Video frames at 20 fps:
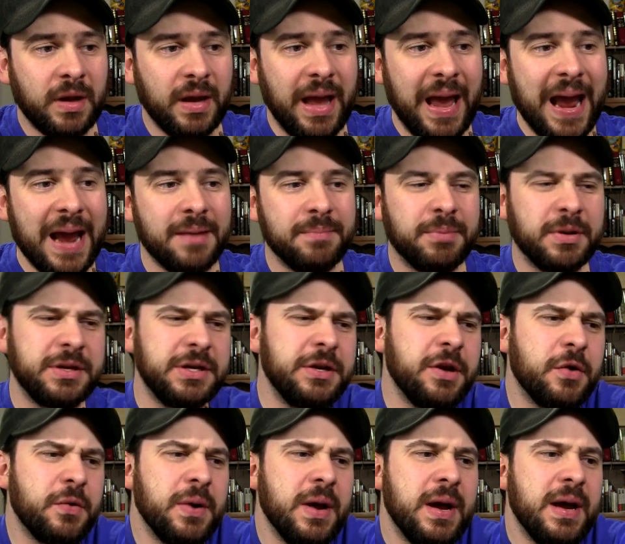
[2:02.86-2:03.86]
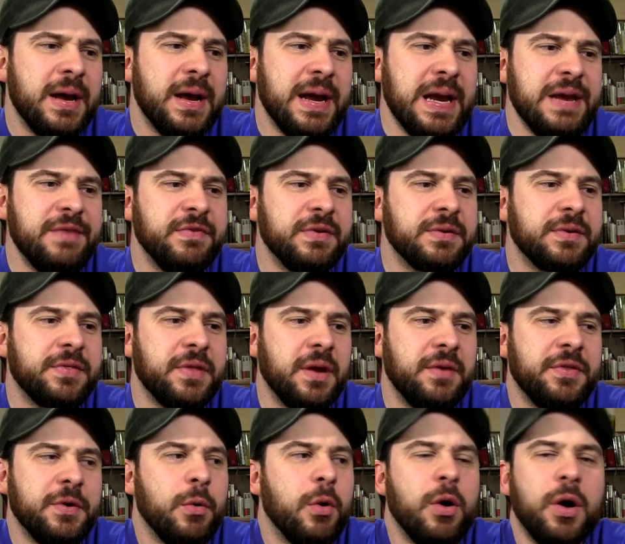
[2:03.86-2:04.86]
and but you know, even
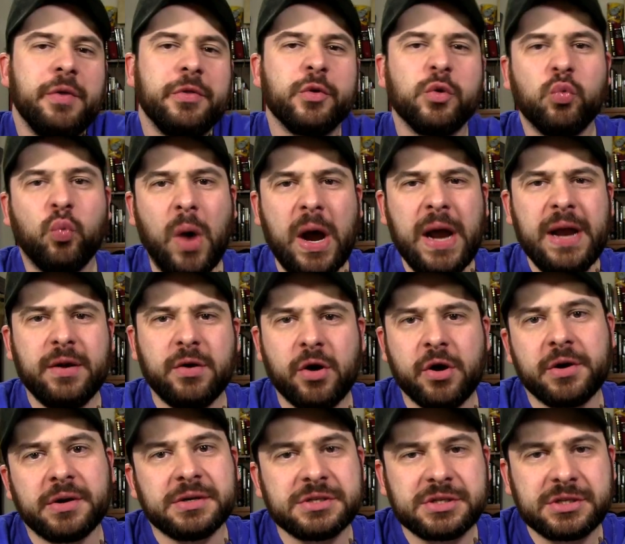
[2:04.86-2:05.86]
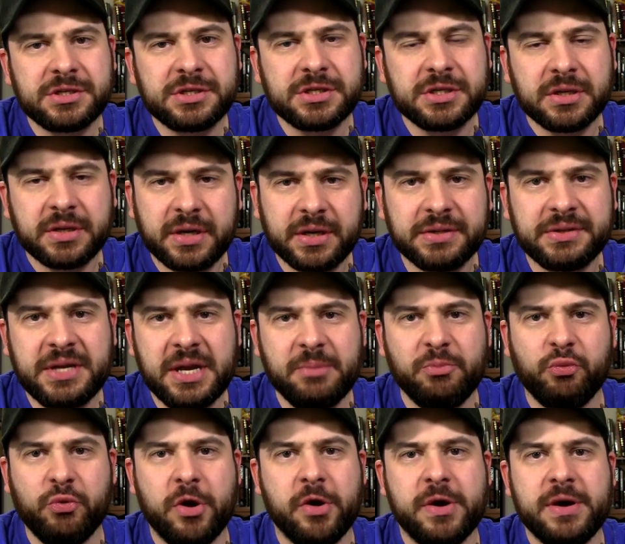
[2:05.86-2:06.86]
there were other white artists
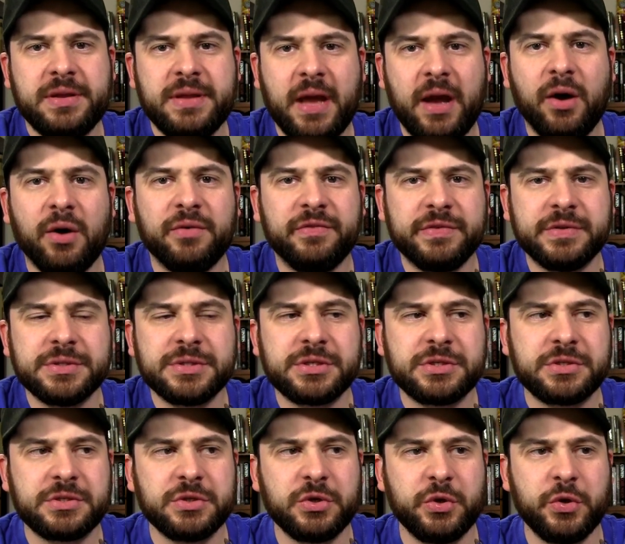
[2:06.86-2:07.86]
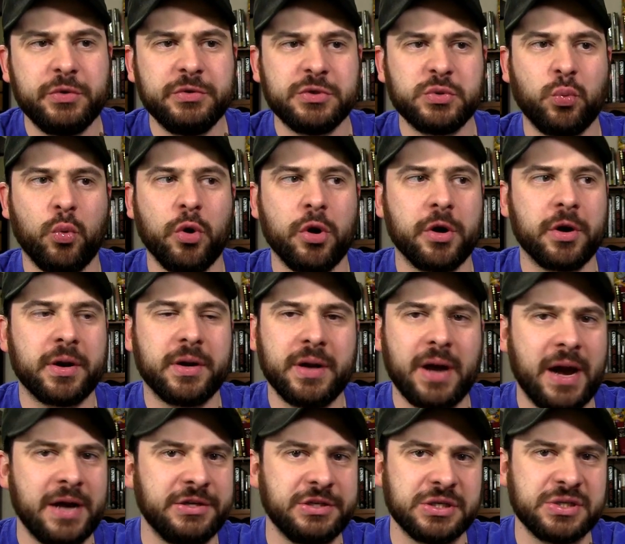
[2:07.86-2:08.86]
contemporary to Elvis whose work
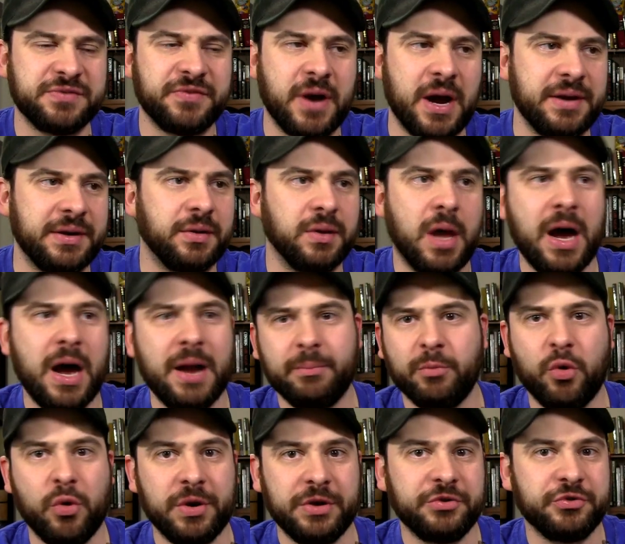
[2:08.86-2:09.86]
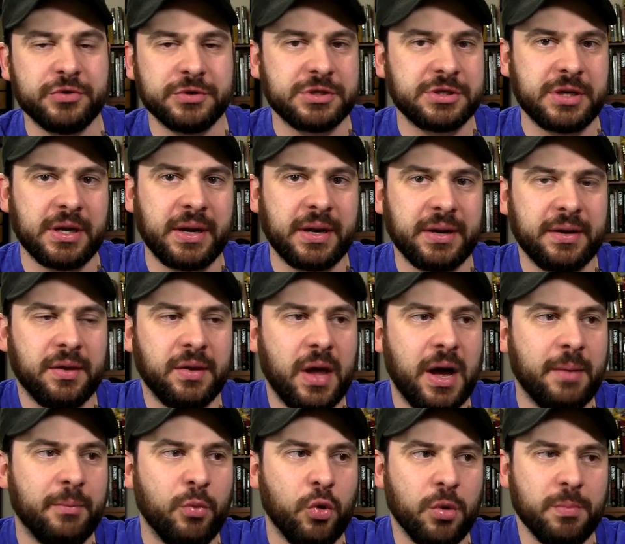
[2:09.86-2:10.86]
I just find a lot more interesting and a
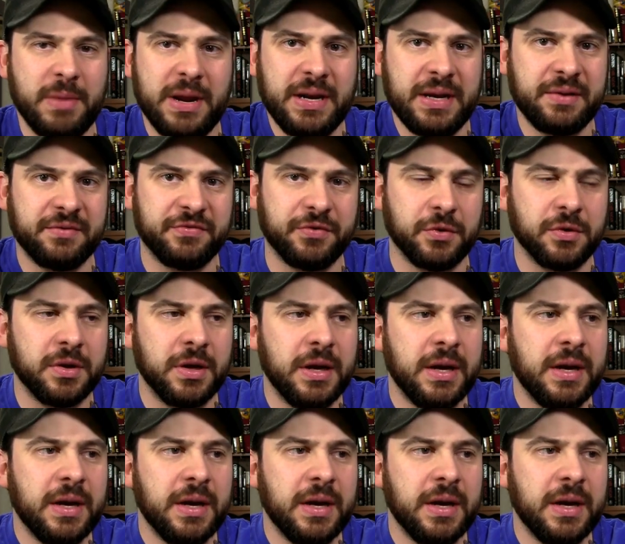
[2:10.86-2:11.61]
lot more meaningful,